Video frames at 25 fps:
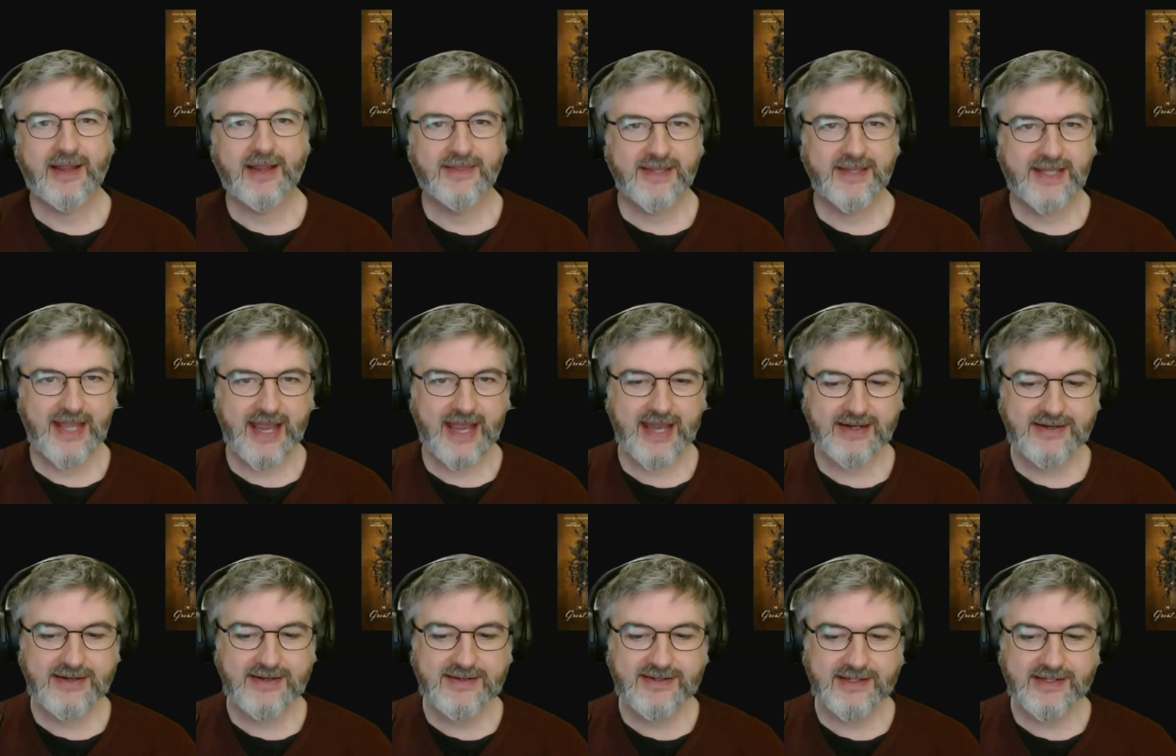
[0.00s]
and the
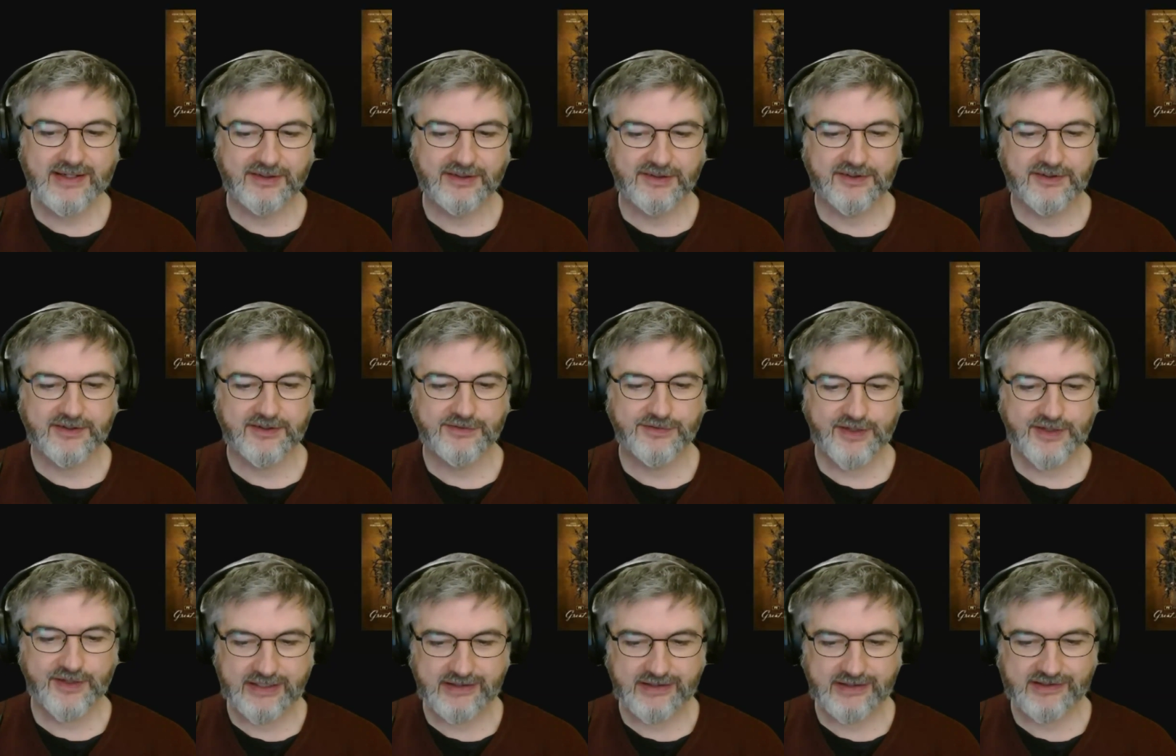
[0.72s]
endings
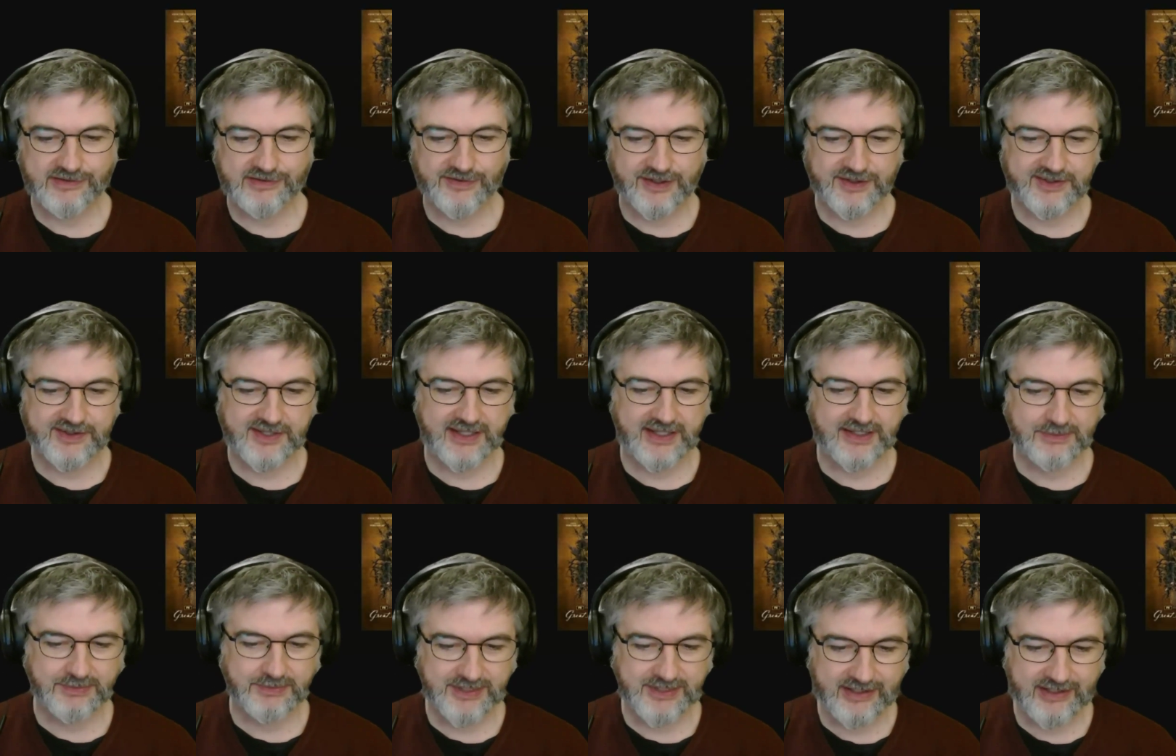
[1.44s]
of each of these
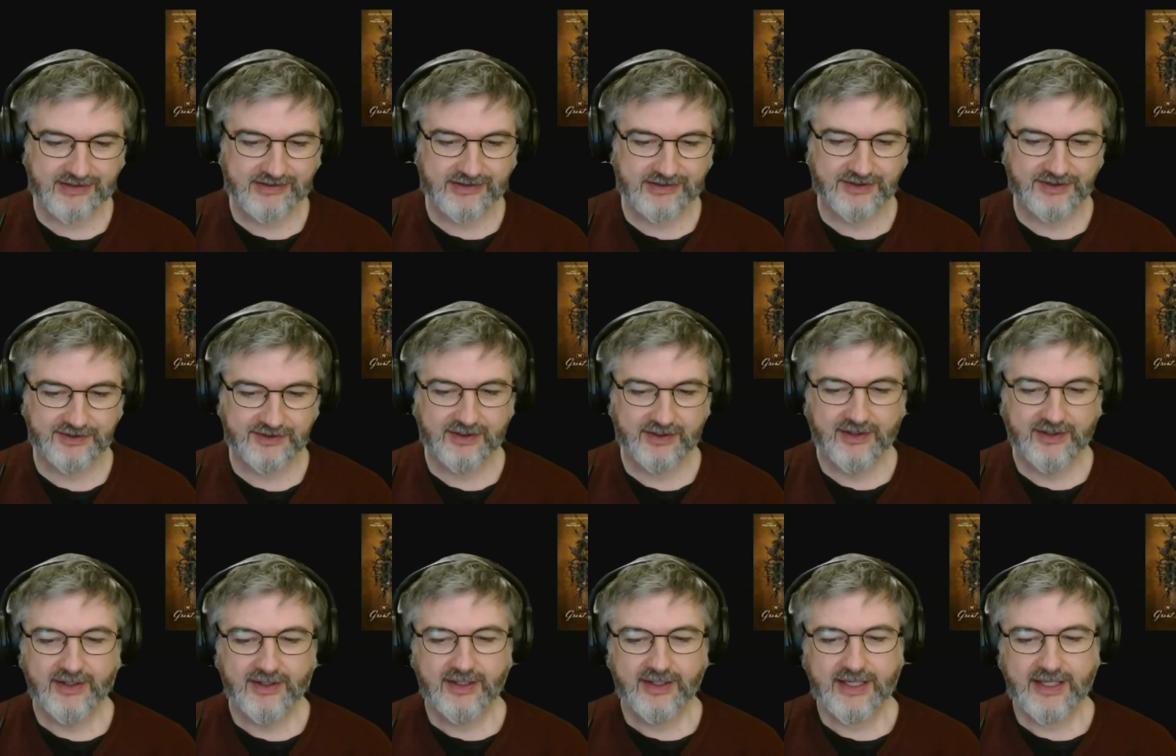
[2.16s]
adaptations,
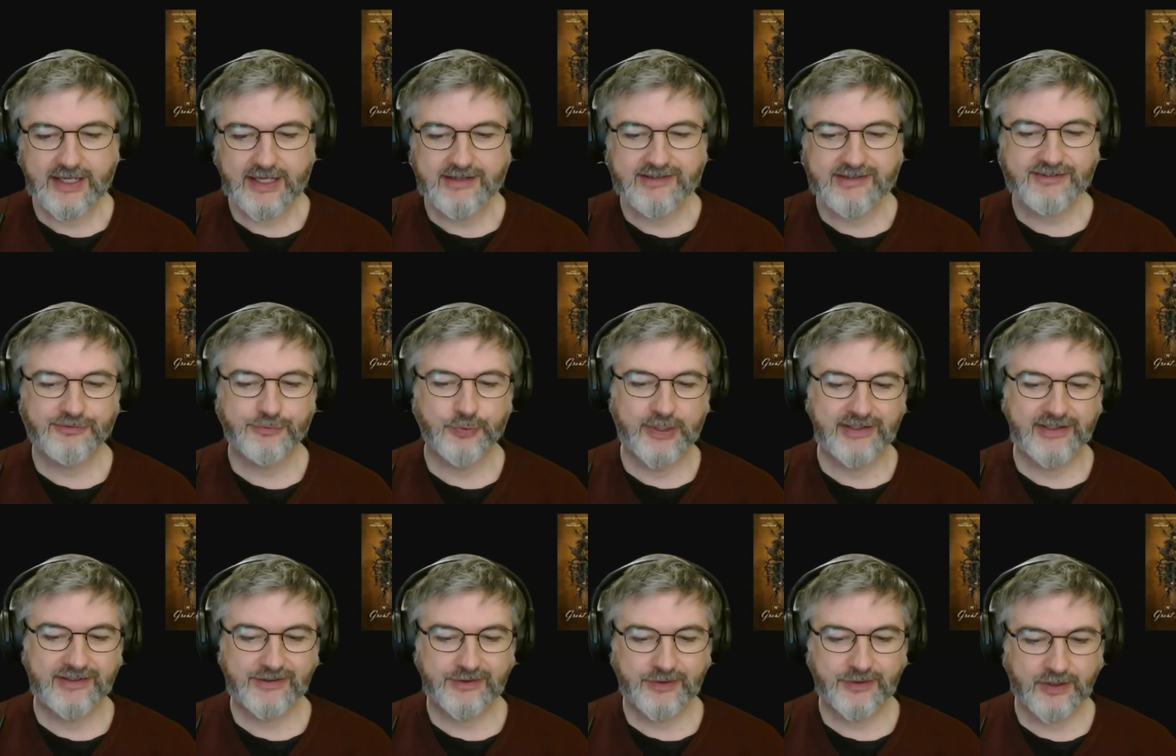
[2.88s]
each of
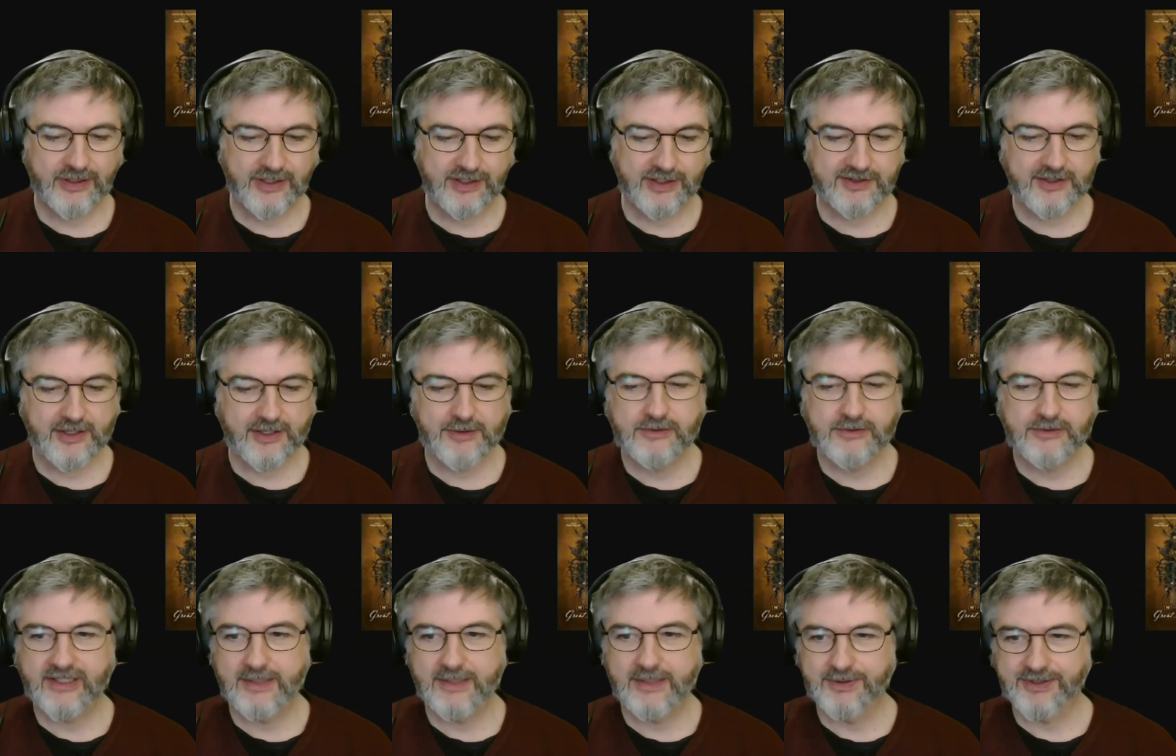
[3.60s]
which took its
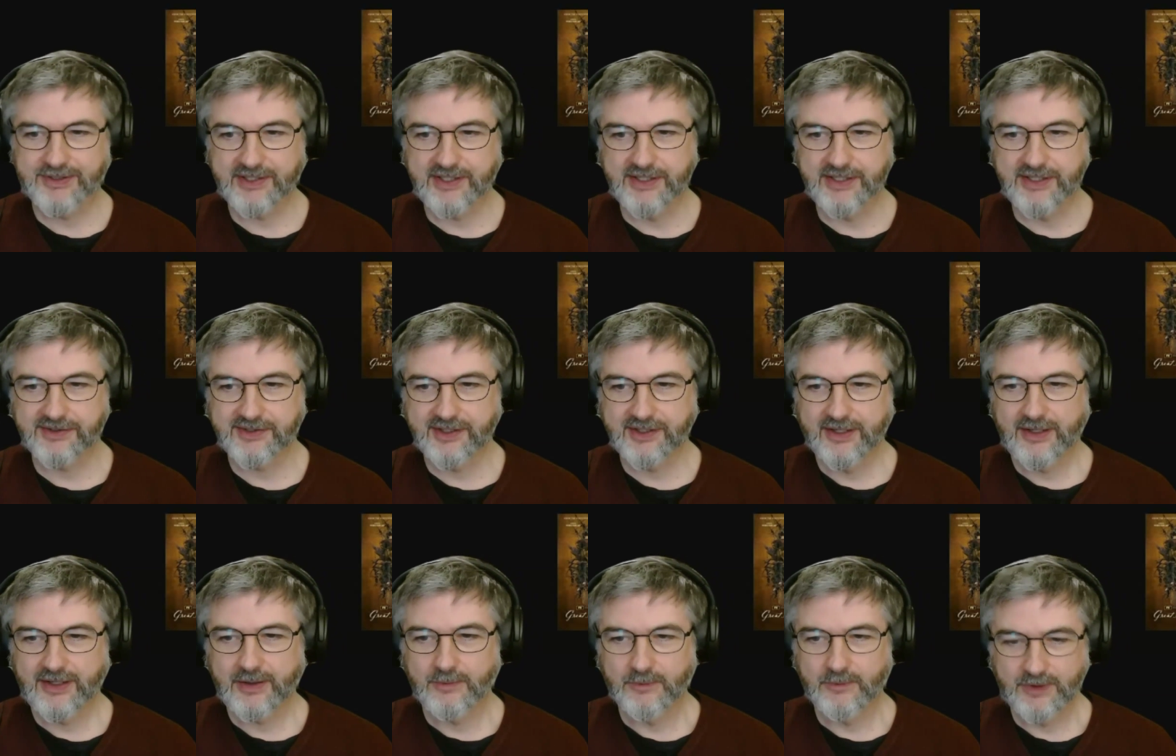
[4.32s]
own liberties
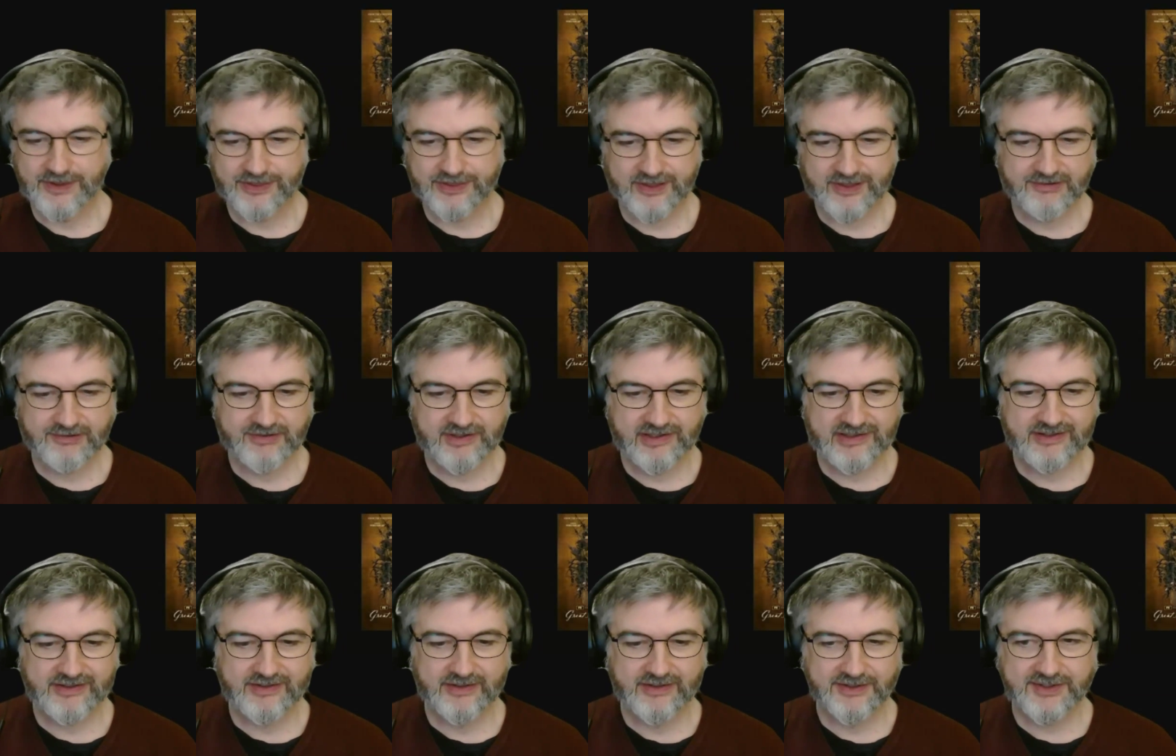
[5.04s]
with the
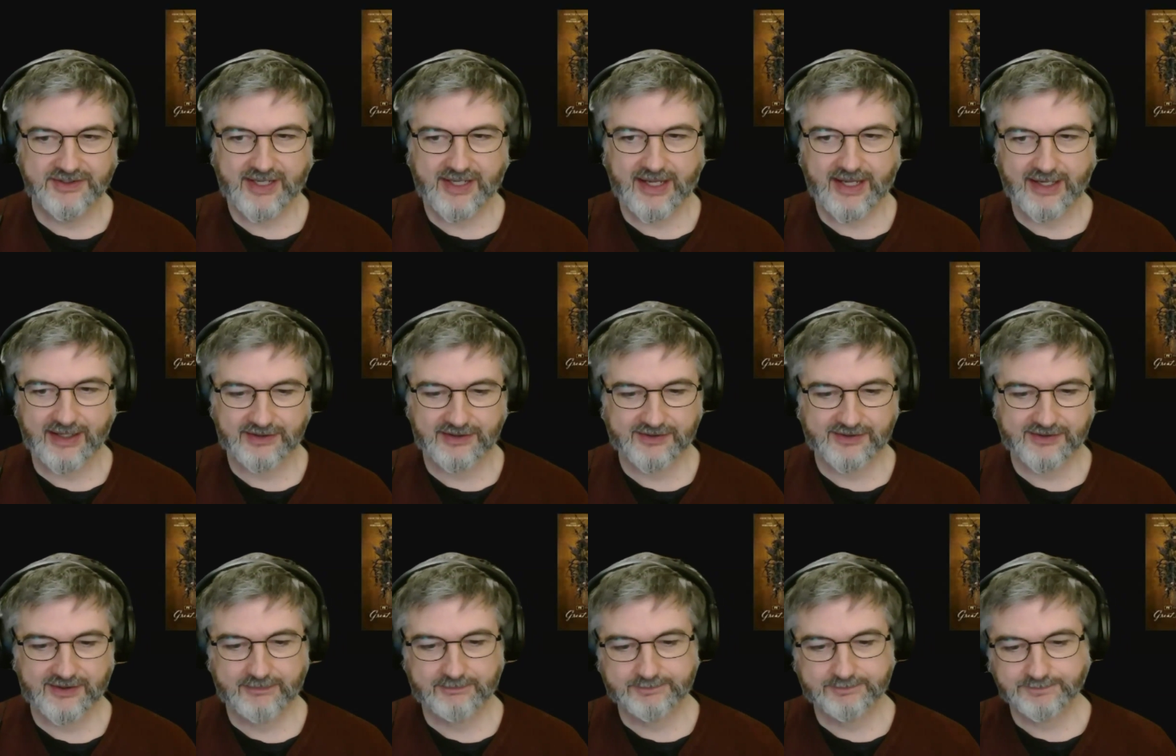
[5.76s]
original
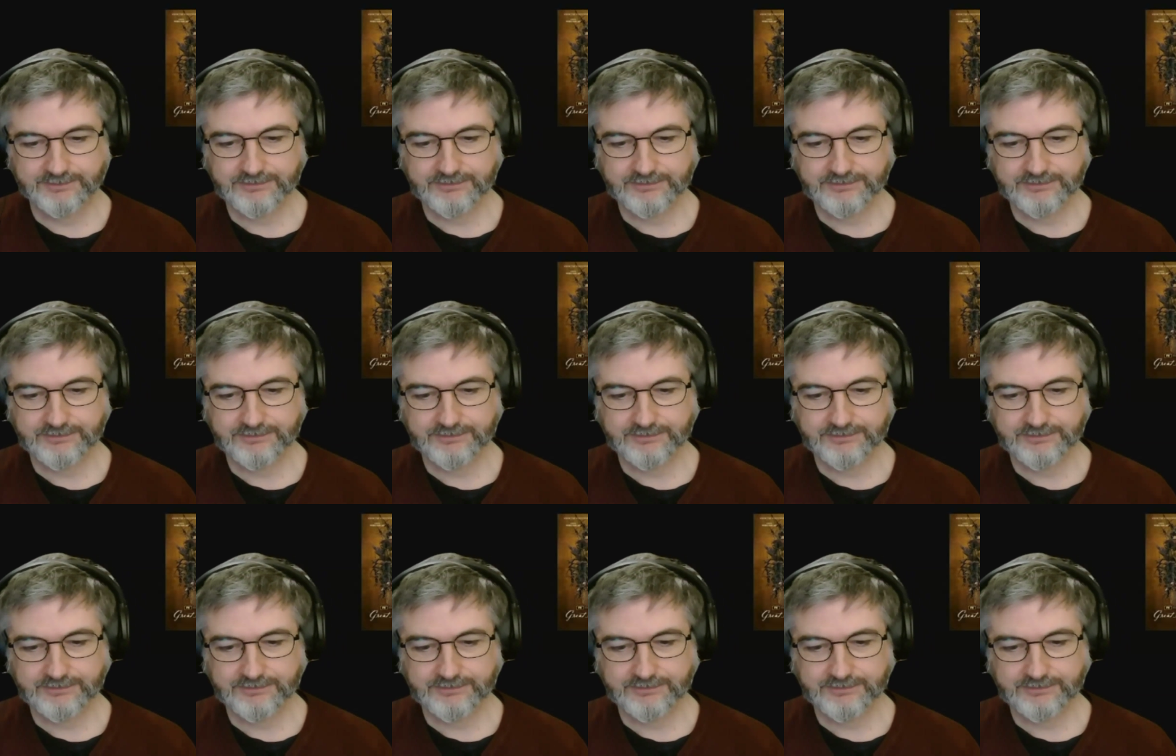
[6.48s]
text.